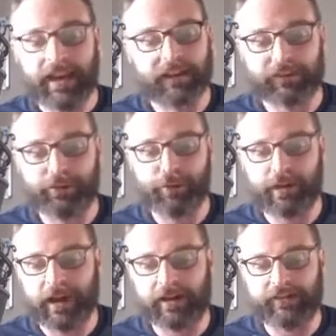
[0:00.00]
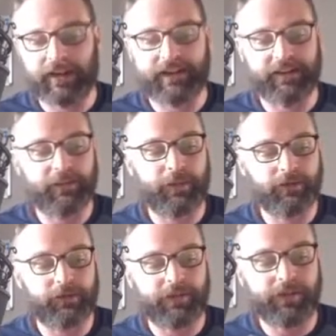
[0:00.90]
excluding unassigned and
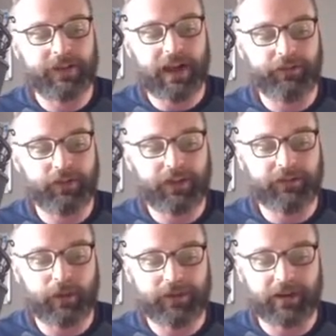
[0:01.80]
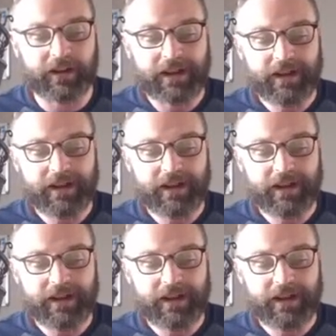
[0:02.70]
administratively downs. Look at this right there.